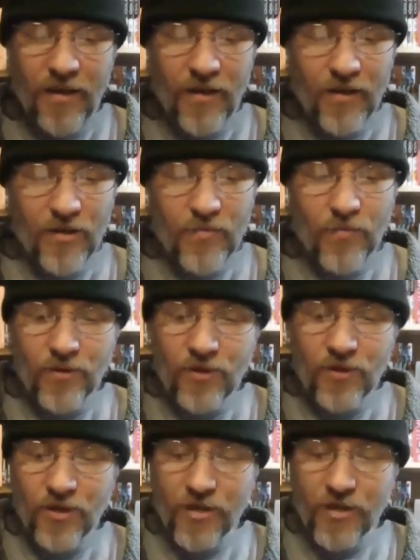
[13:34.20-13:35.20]
This one
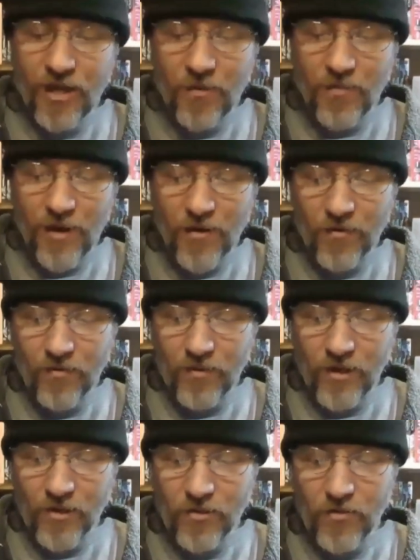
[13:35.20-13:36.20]
just came out
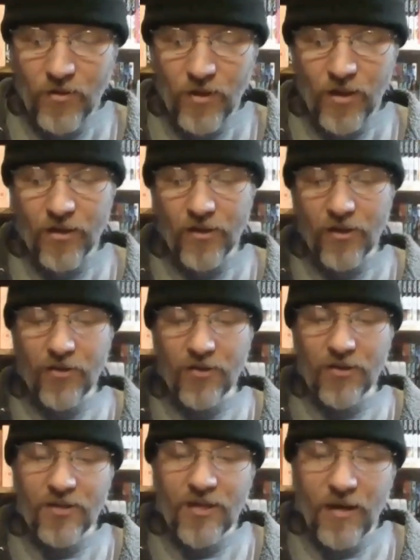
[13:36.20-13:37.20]
not too long ago.
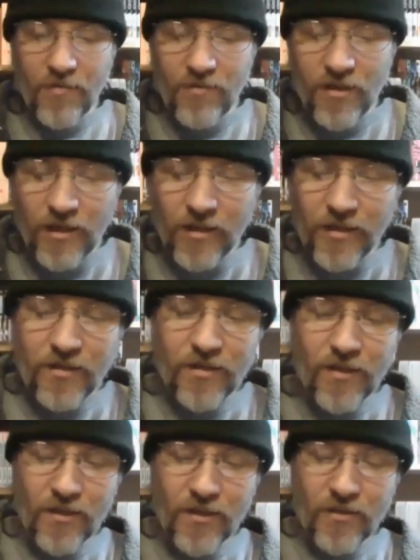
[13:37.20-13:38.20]
It's 7 Deadly
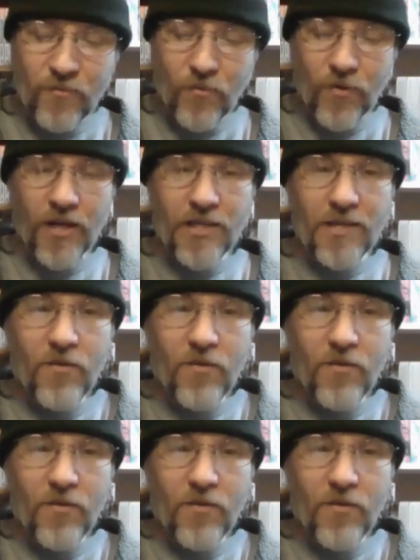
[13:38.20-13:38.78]
Sins, 4 Nights of